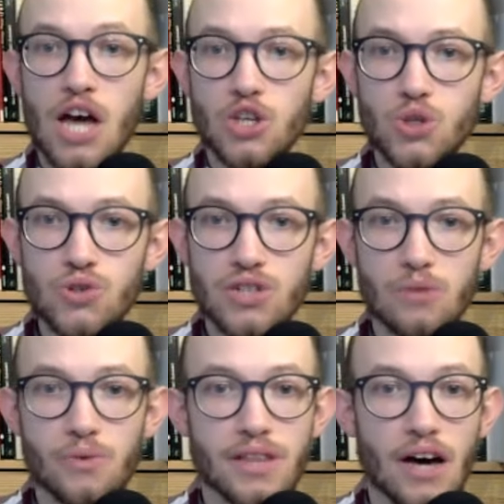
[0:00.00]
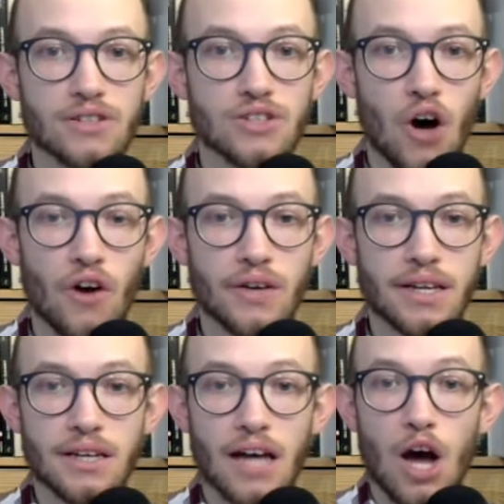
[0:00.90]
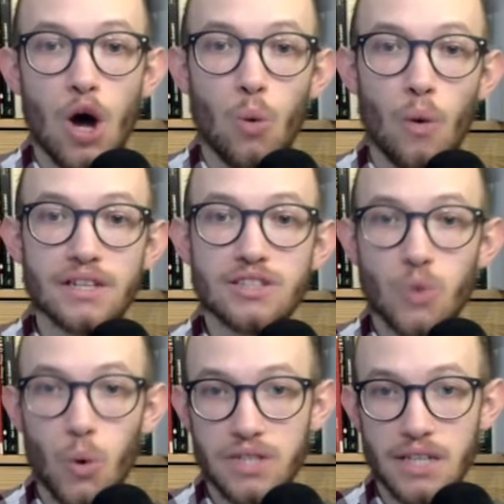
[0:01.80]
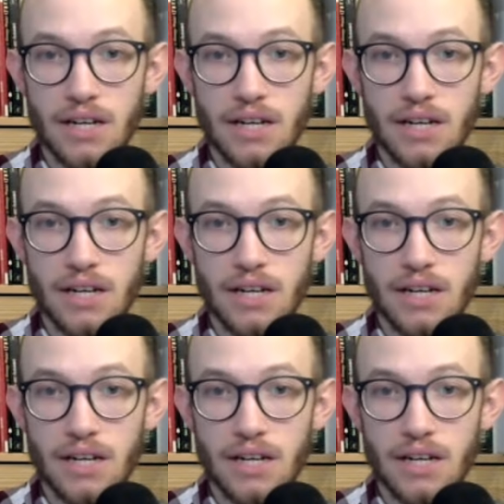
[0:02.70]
usually without knowing what is causing